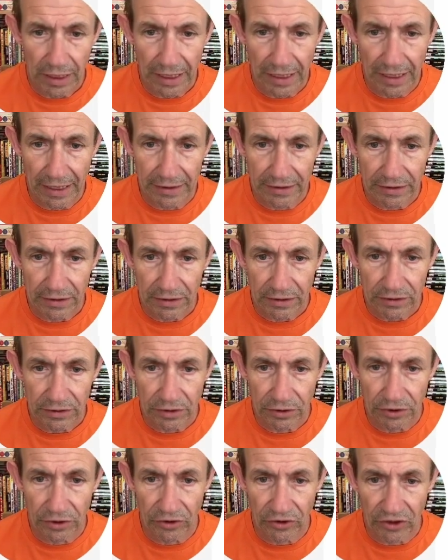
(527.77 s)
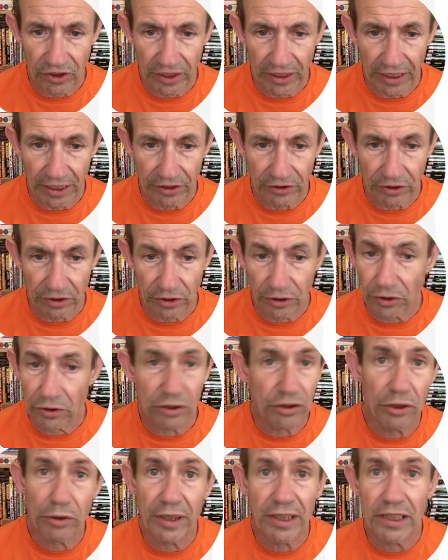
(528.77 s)
And you can see then, you
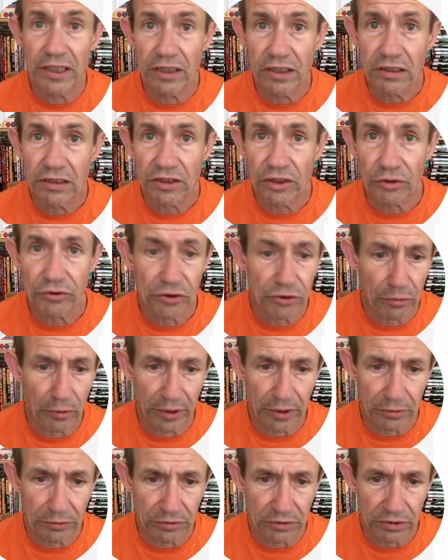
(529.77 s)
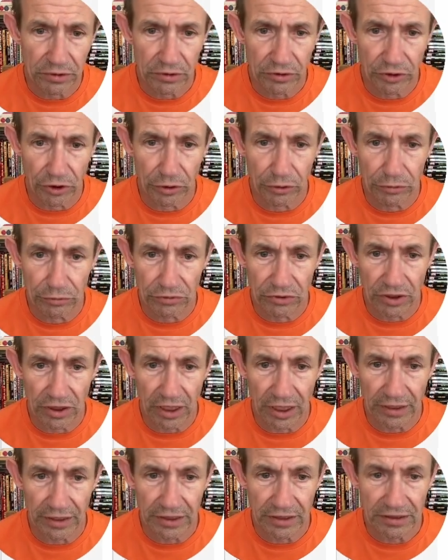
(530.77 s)
could do any sort of squiggles, doodles
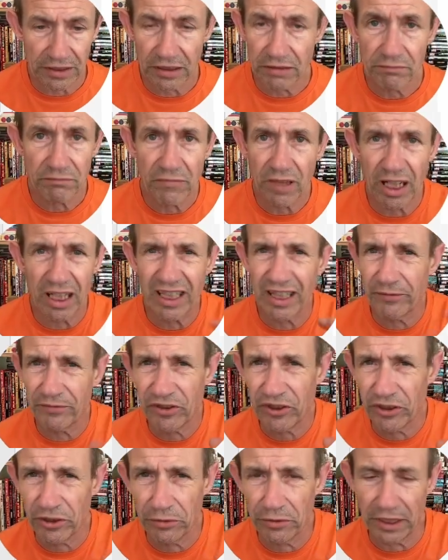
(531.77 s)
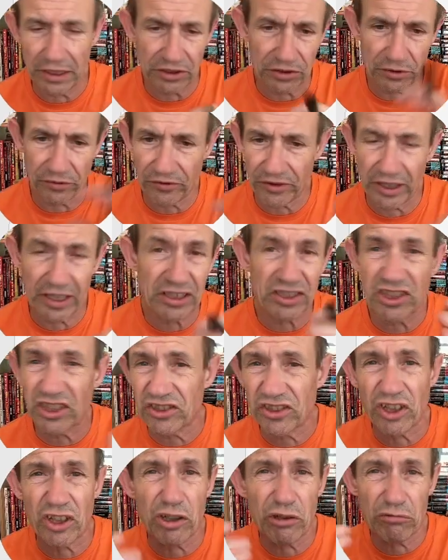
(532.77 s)
like this. I love to do that sort of thing. It's
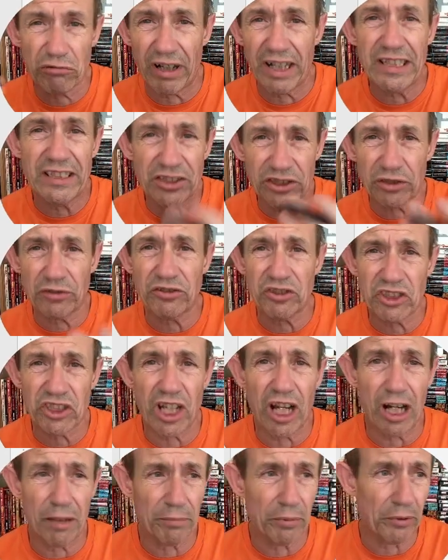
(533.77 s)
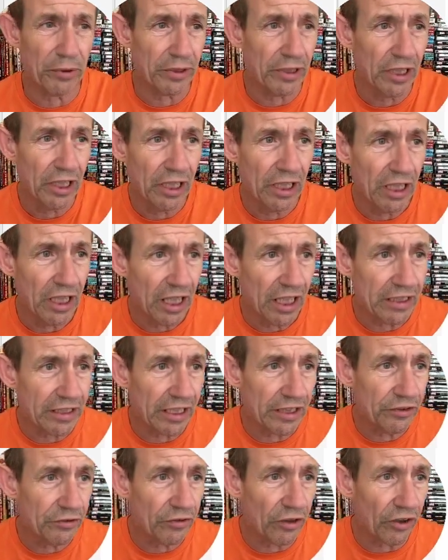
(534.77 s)
just a great sort of start point. And
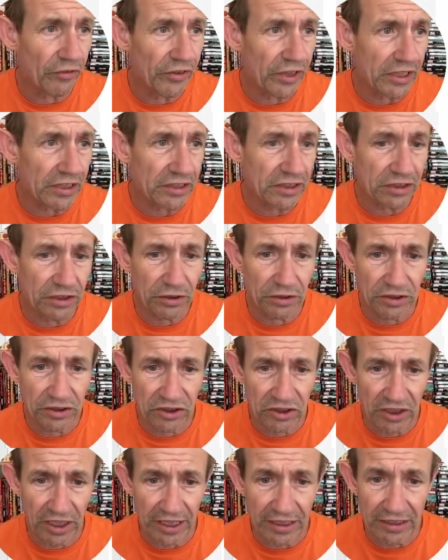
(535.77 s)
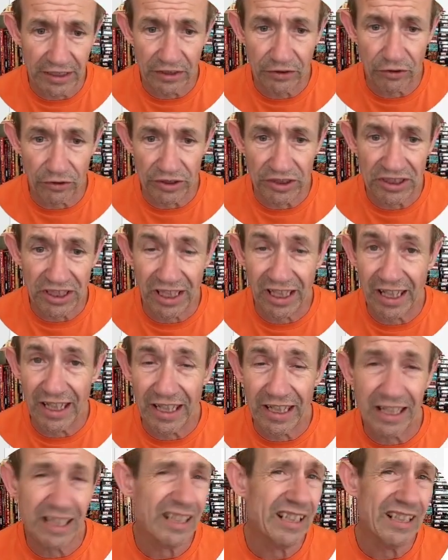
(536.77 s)
then you've got this, you can select it, you've got this
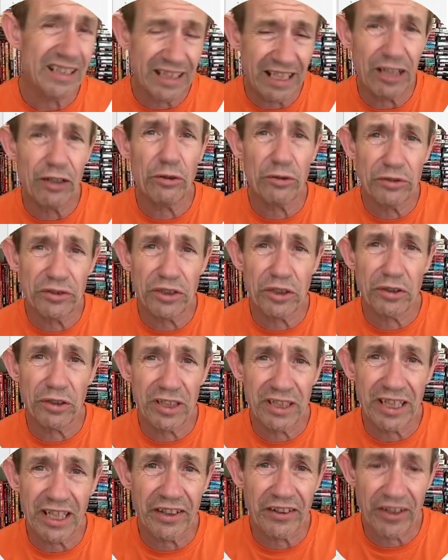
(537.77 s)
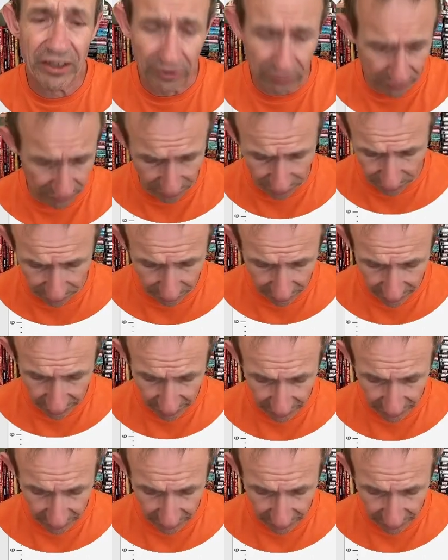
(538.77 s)
layer. Now also, another thing you could do